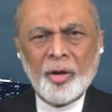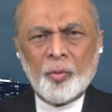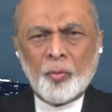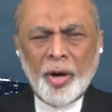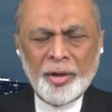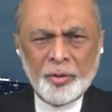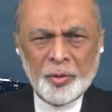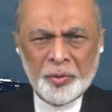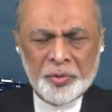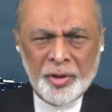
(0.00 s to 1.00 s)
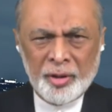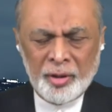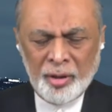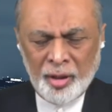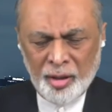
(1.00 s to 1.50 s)
Why do you
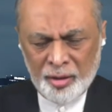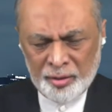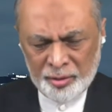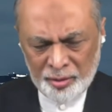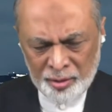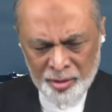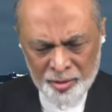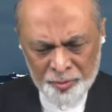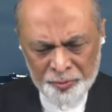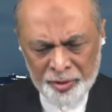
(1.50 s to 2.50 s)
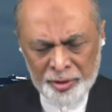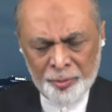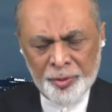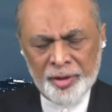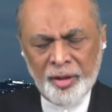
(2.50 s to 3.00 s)
think, uh, Father
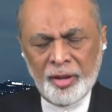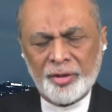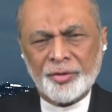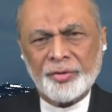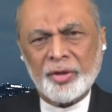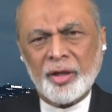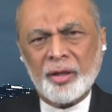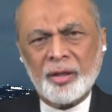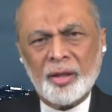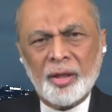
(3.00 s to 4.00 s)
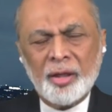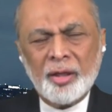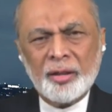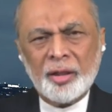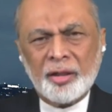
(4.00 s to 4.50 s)
Prakash, uh,
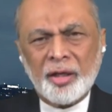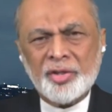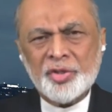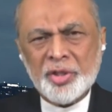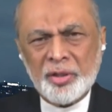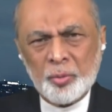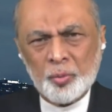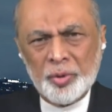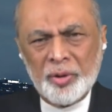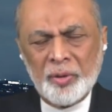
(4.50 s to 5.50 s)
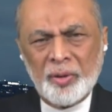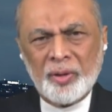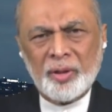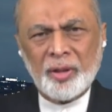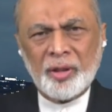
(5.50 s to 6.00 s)
the Christian
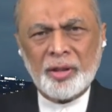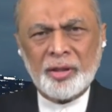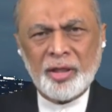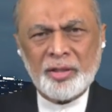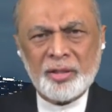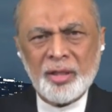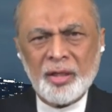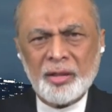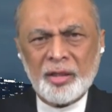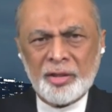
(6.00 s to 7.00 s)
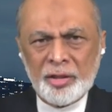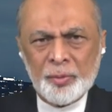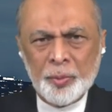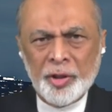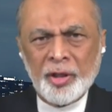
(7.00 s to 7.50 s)
world does not
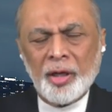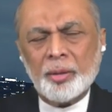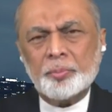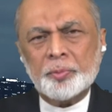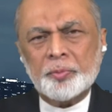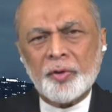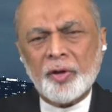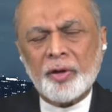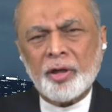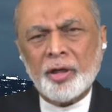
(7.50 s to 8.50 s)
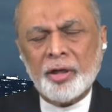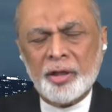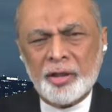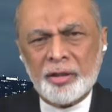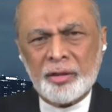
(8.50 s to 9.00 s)
speak up for
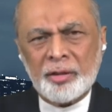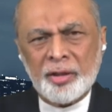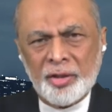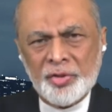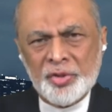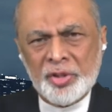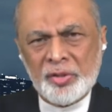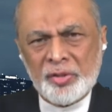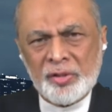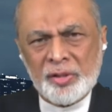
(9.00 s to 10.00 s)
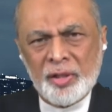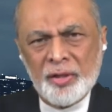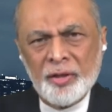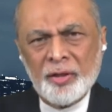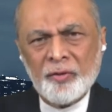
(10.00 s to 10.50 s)
Indian Christians
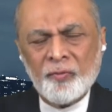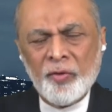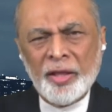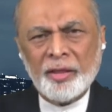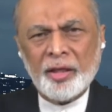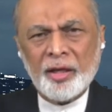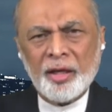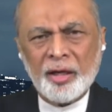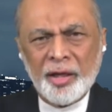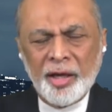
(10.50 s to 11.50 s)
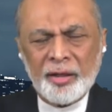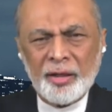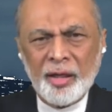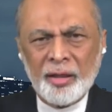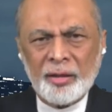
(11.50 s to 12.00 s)
when they are attacked
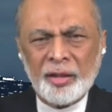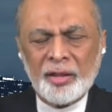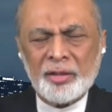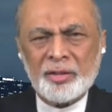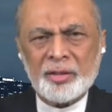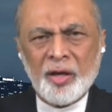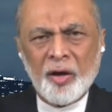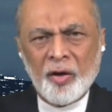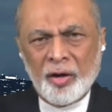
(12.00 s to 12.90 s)
like this or